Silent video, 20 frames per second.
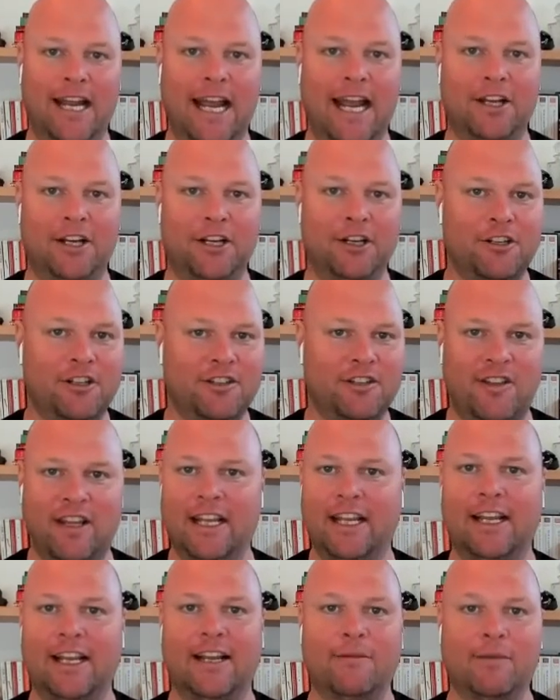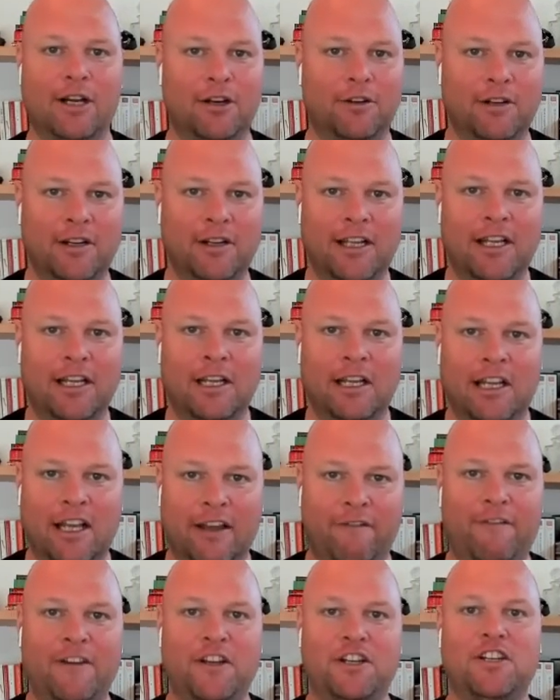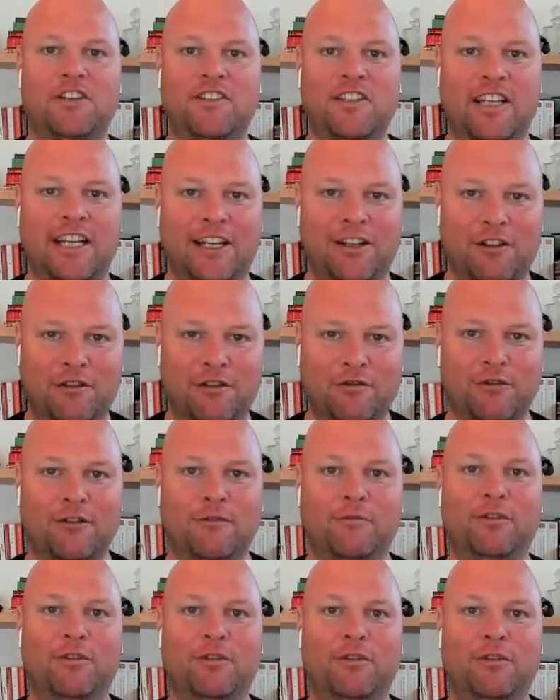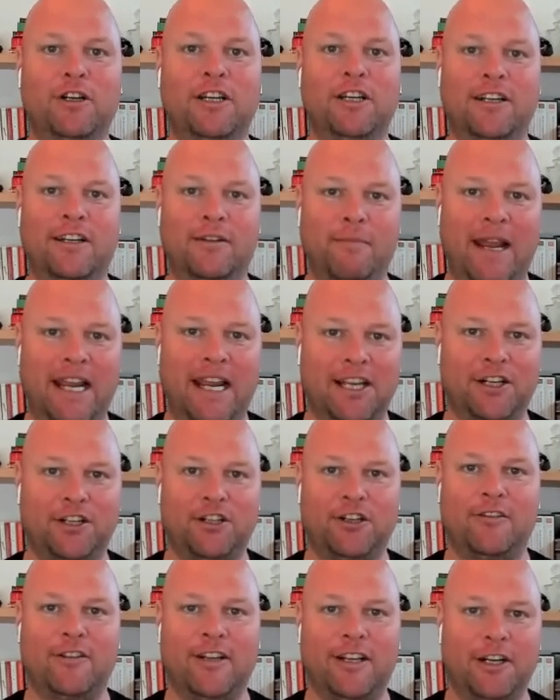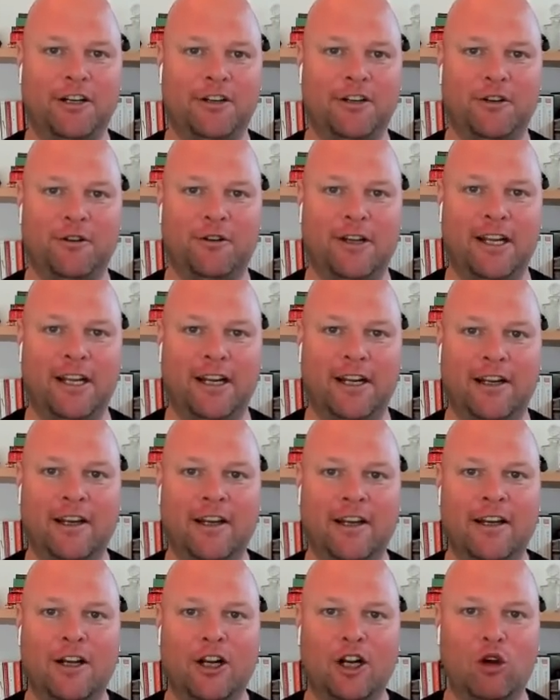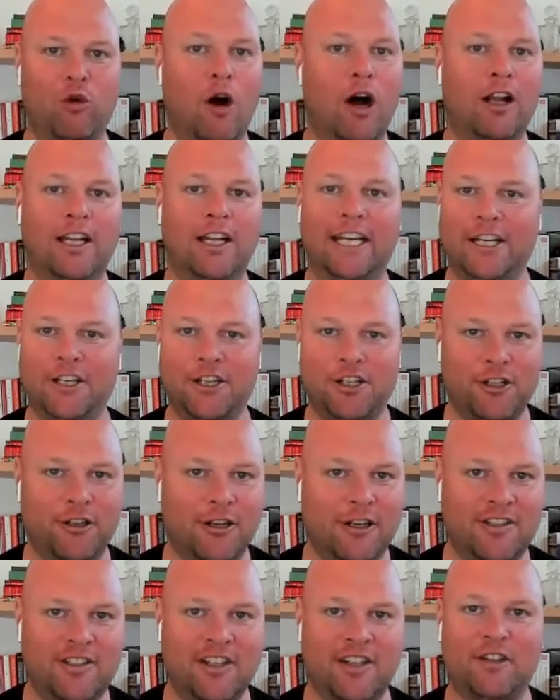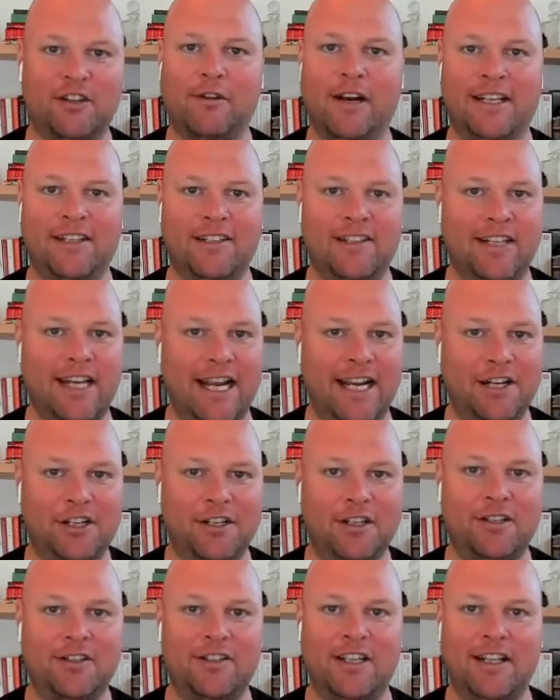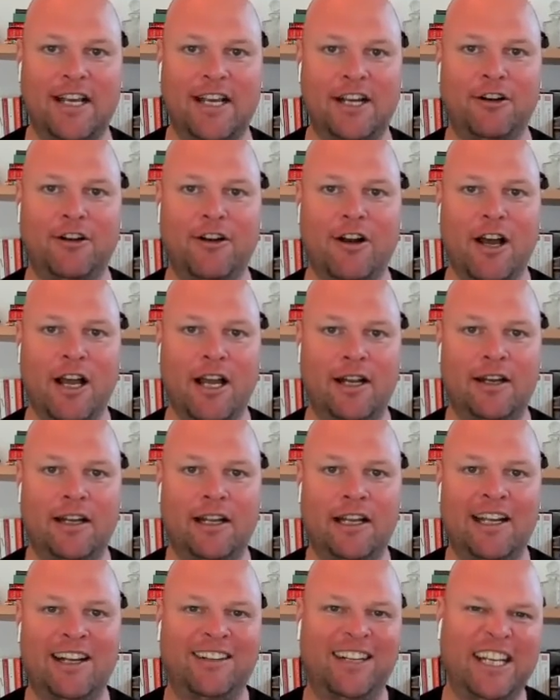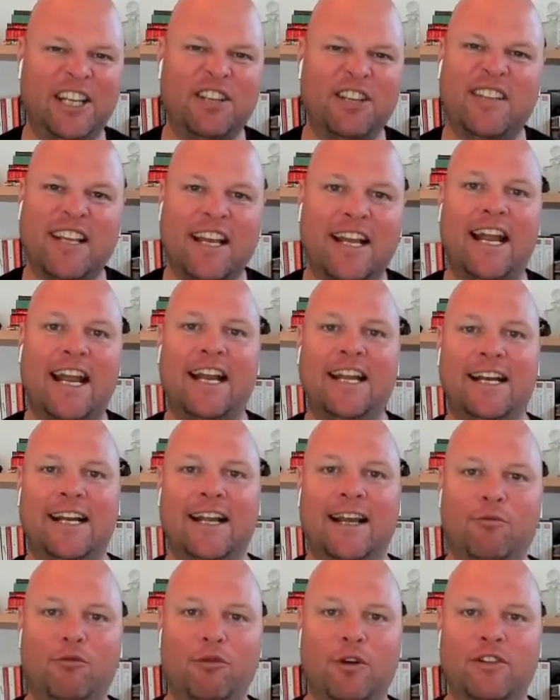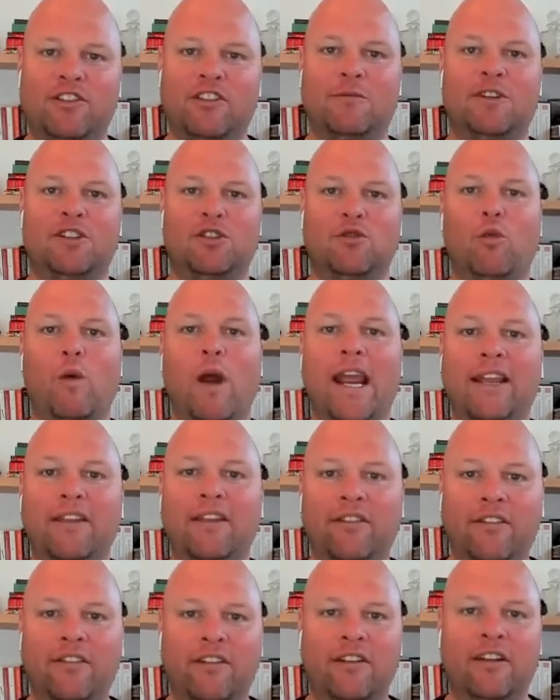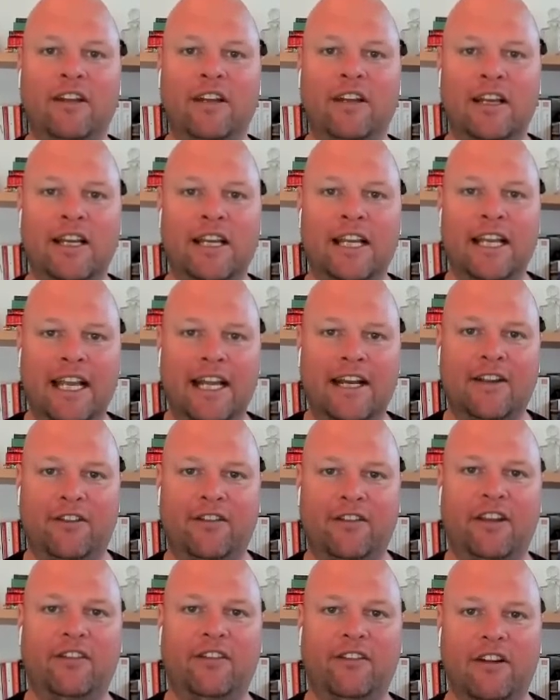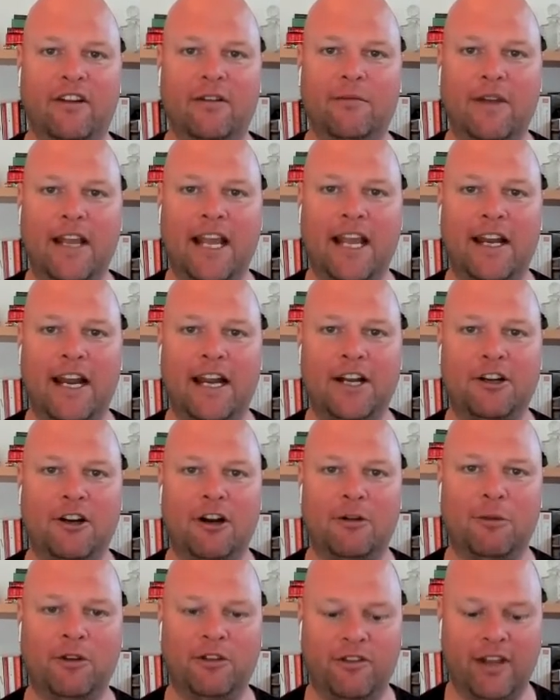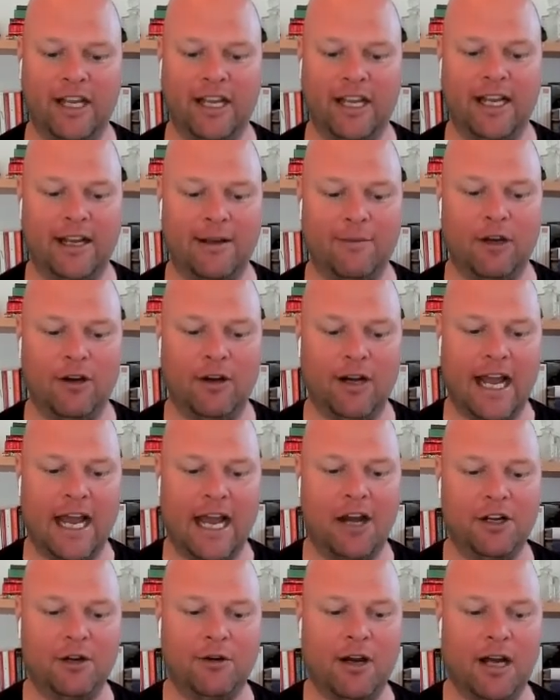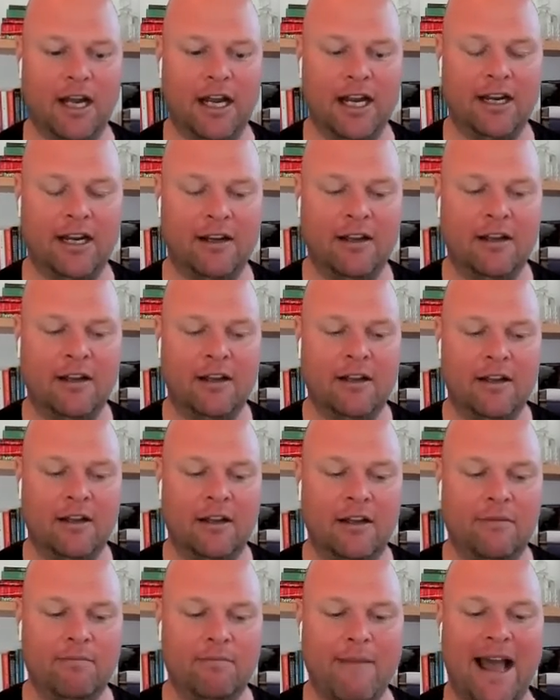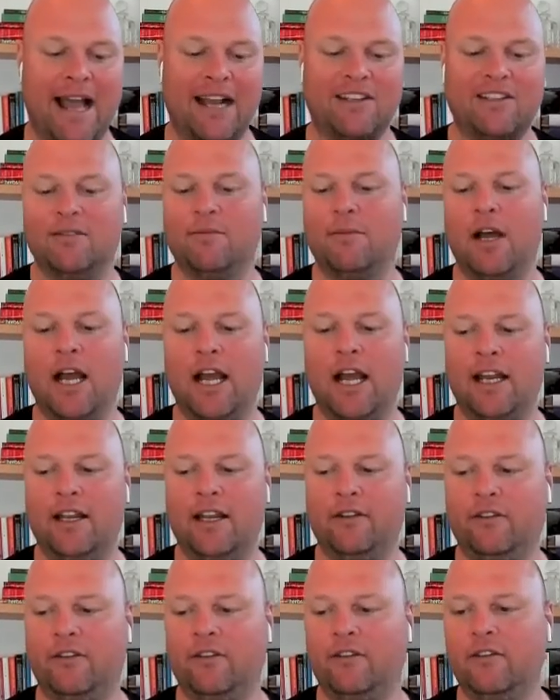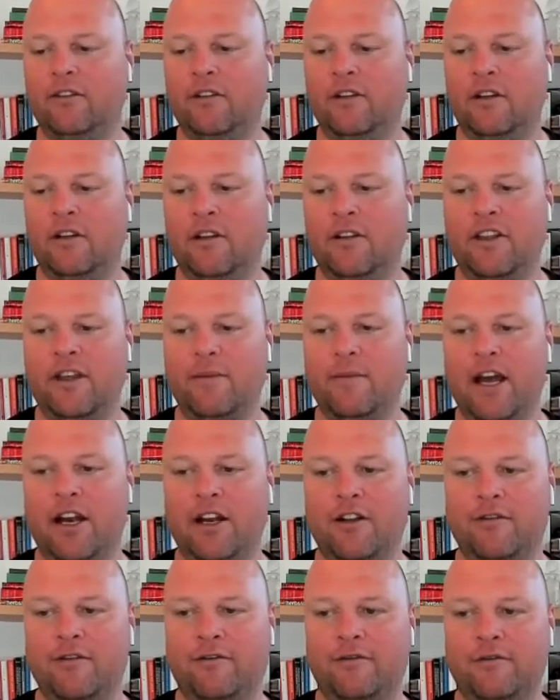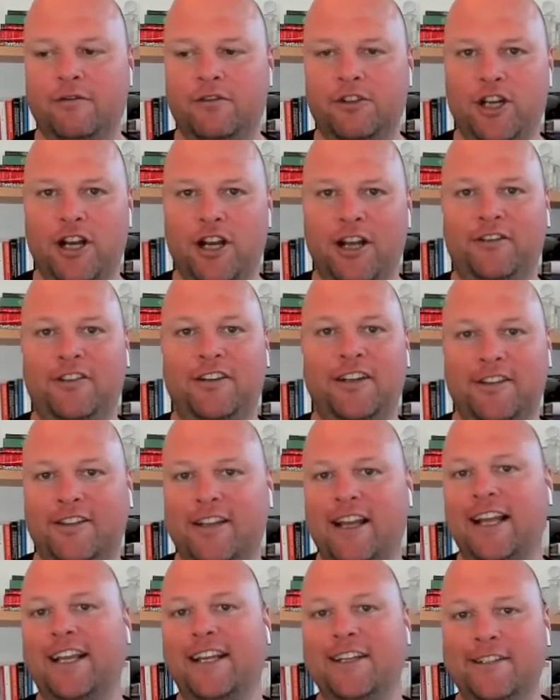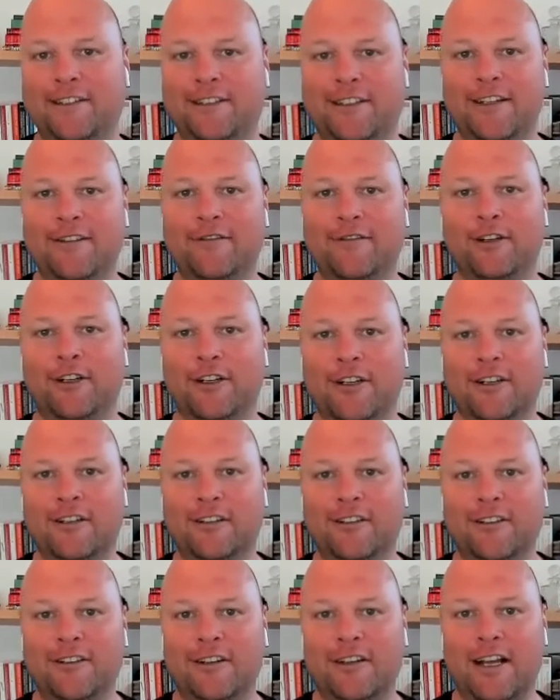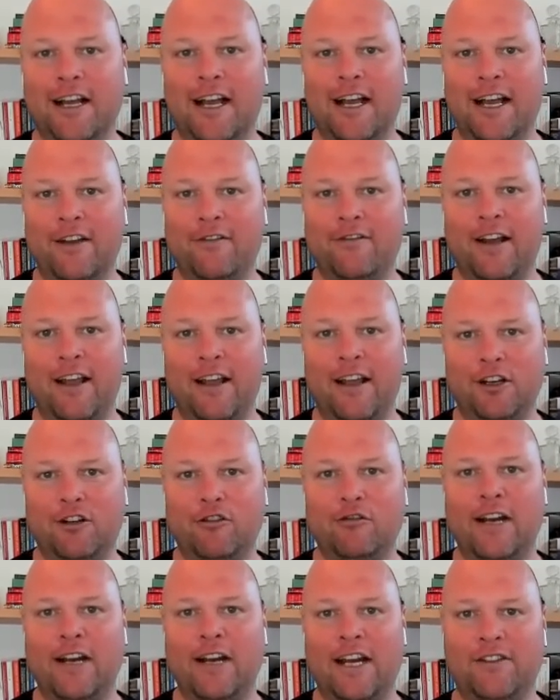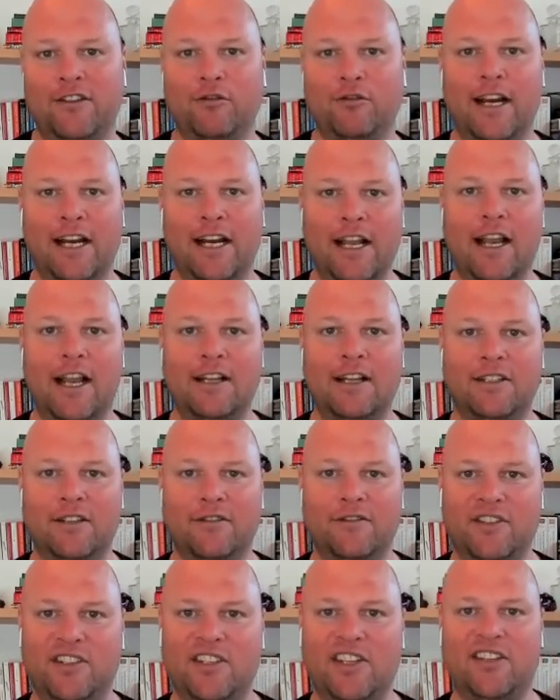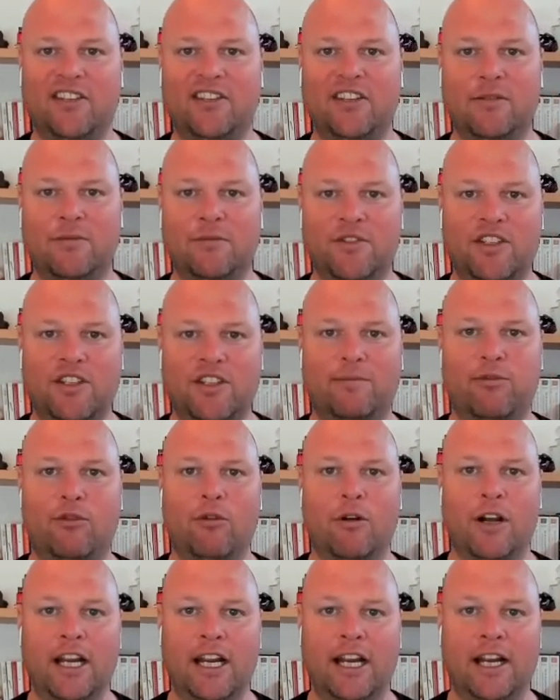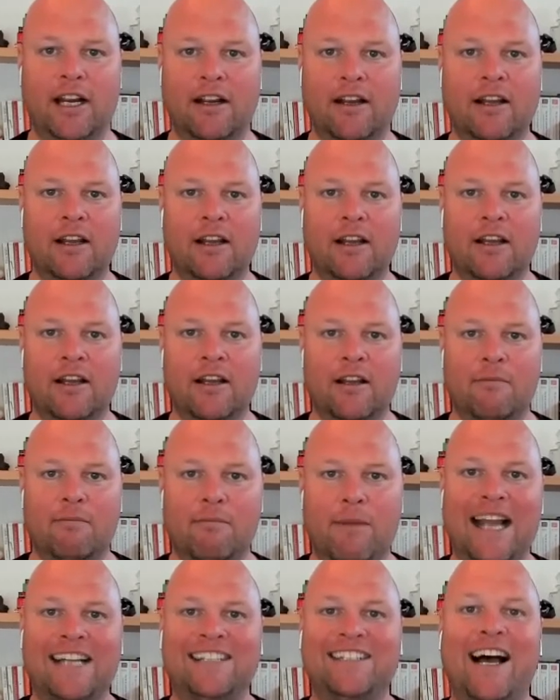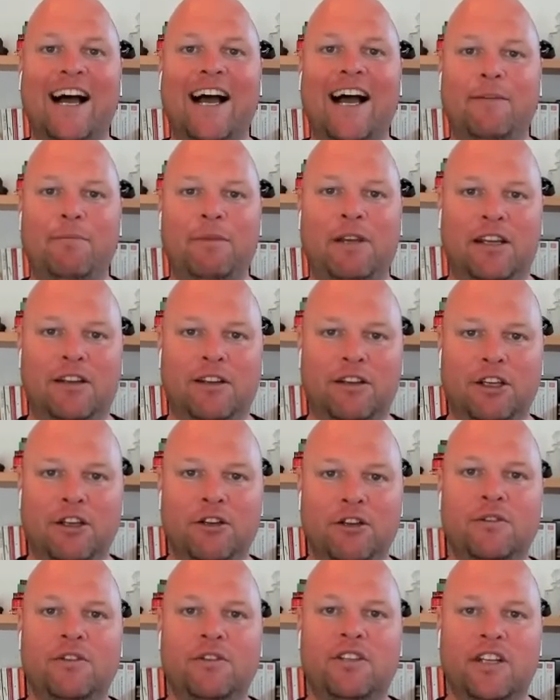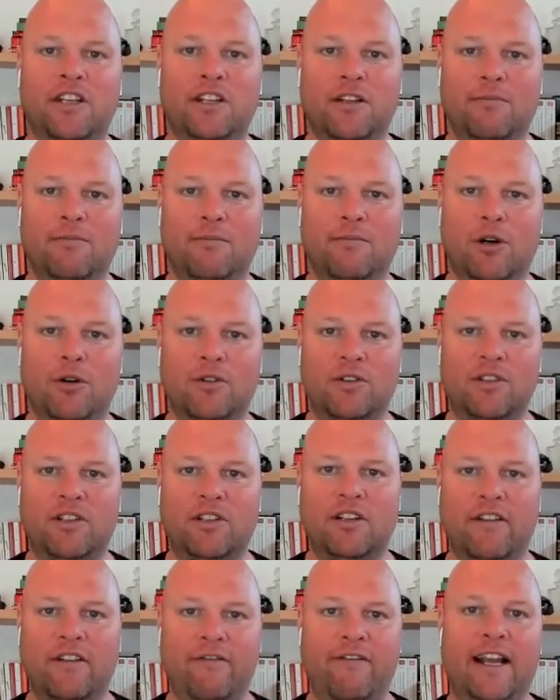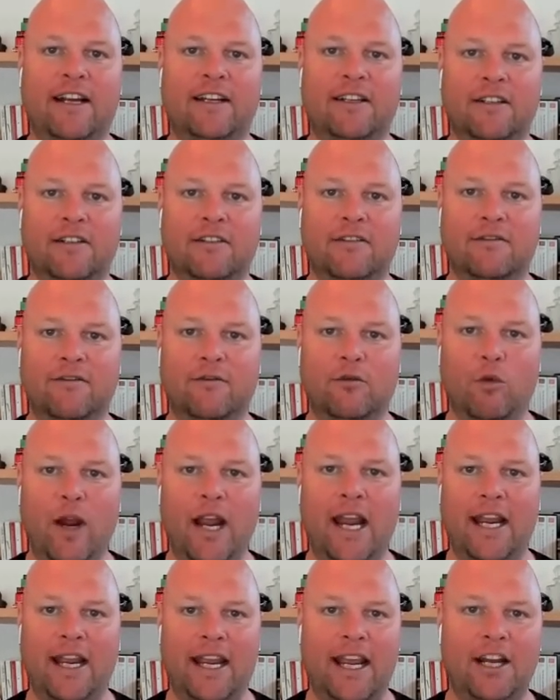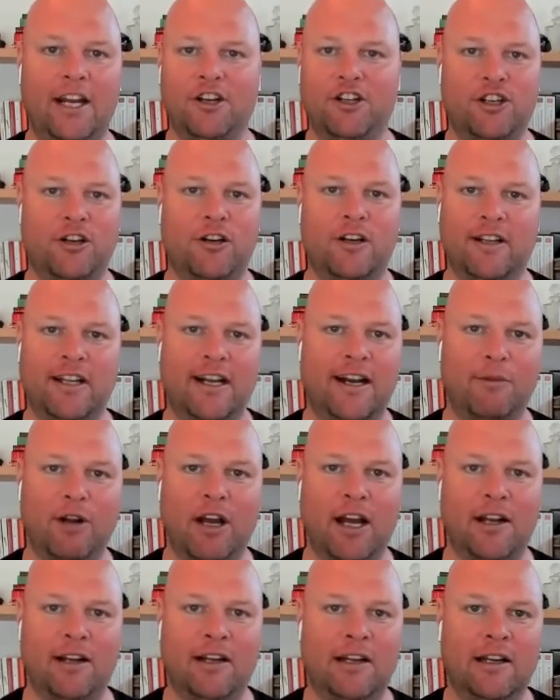And you're just thinking about efficiency and throughput and making sure that you're doing quality assurance at the right stages and that you're not, like you said, ending up with so much waste in a system. And you're almost thinking about how do I maximize the amount of justice I can deliver if I create the right kinds of systems supporting my time being used in the most effective way and ensuring that I'm not